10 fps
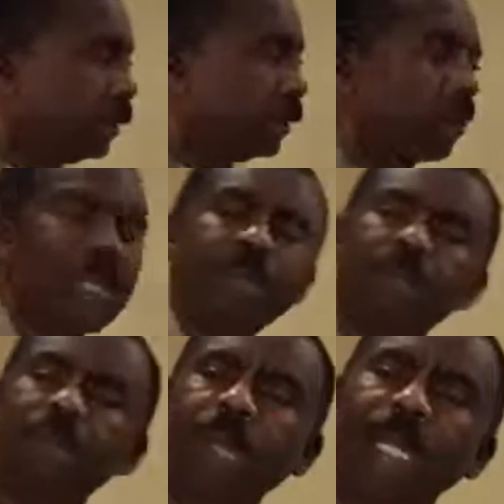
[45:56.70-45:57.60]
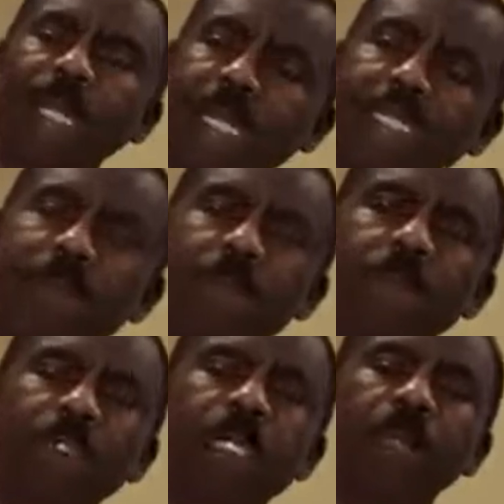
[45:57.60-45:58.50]
So we have to find x
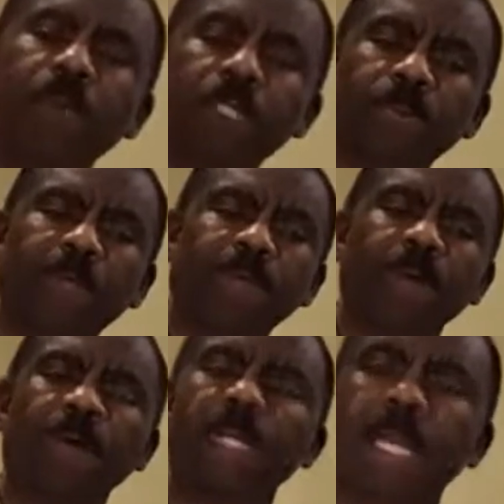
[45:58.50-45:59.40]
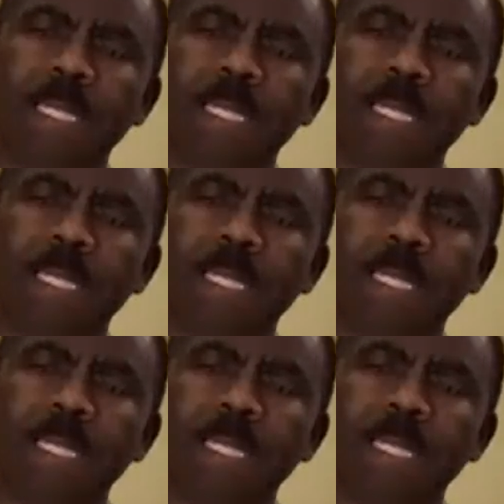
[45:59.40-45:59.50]
first, and then once we have found